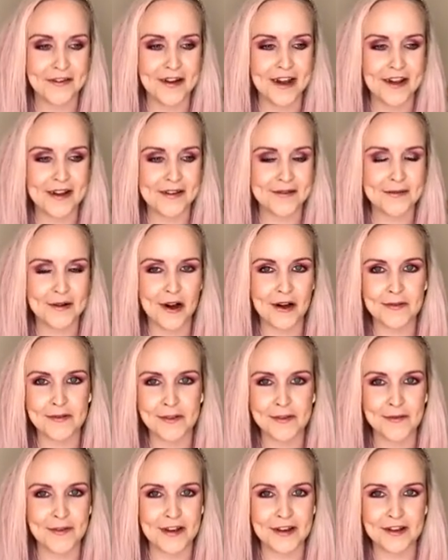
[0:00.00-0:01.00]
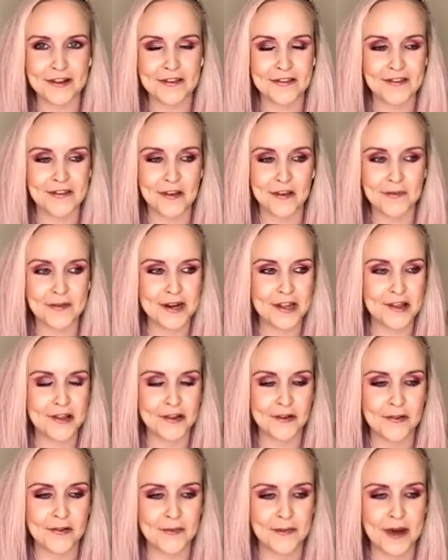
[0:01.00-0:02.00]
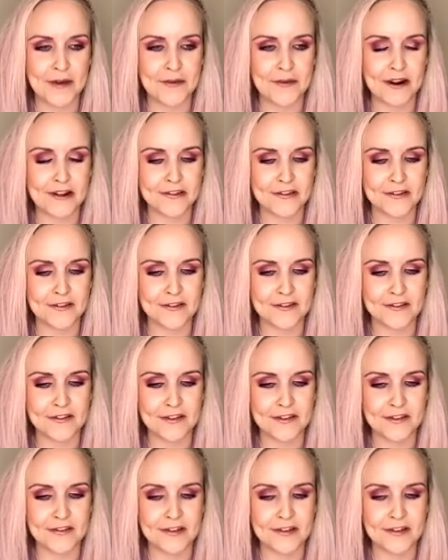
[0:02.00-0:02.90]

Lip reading: I was fitted in so many shoes where I just